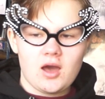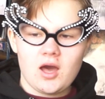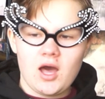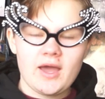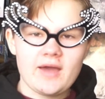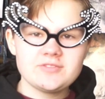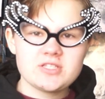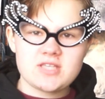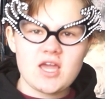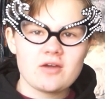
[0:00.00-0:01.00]
I have to
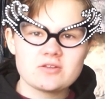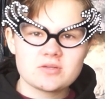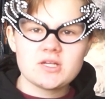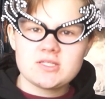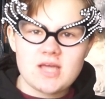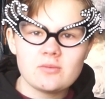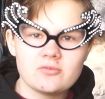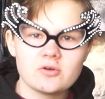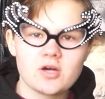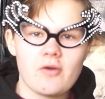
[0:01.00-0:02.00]
say I was really
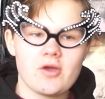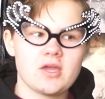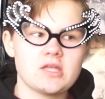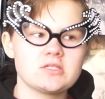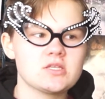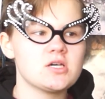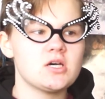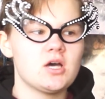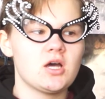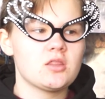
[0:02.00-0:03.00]
doubtful going into
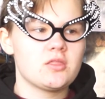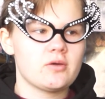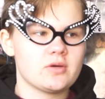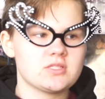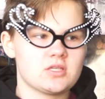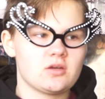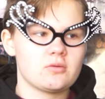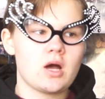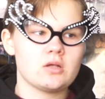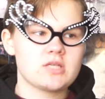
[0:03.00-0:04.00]
the Wizarding
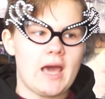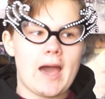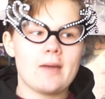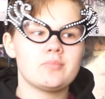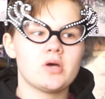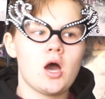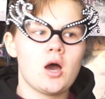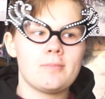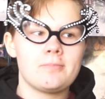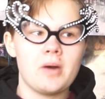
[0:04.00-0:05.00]
World app,
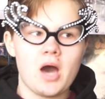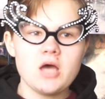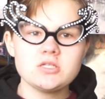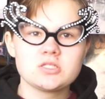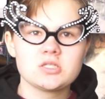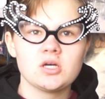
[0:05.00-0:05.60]
but